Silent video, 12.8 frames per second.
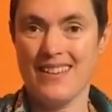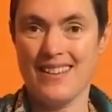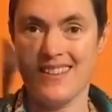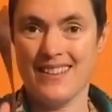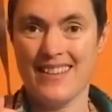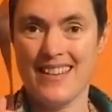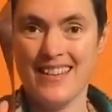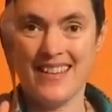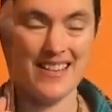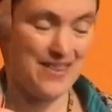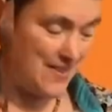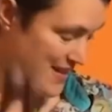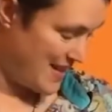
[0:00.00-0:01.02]
and there you
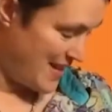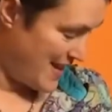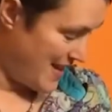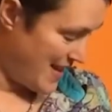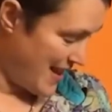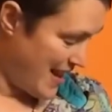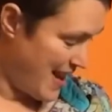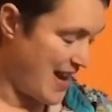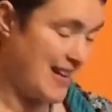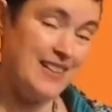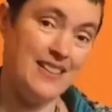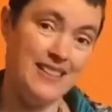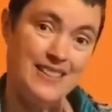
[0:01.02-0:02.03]
go.
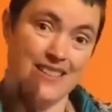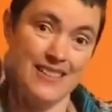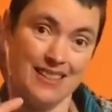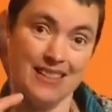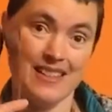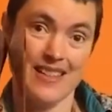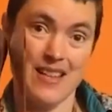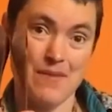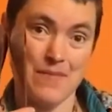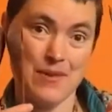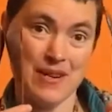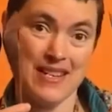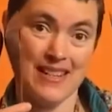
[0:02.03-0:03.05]
And I'll
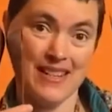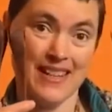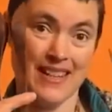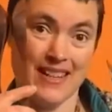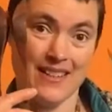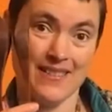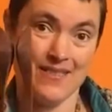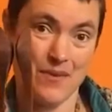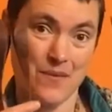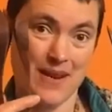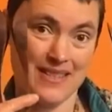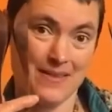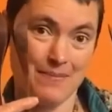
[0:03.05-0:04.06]
put in a link for
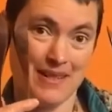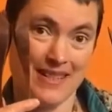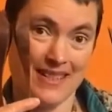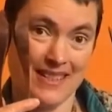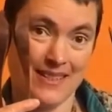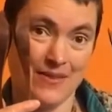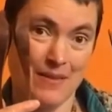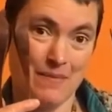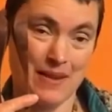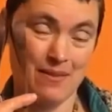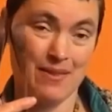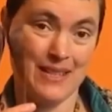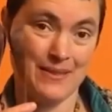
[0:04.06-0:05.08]
where to buy these from
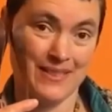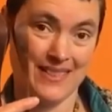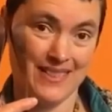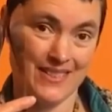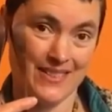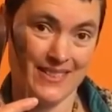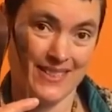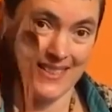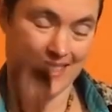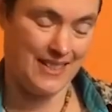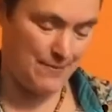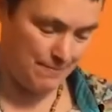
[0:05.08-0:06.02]
if anyone's interested.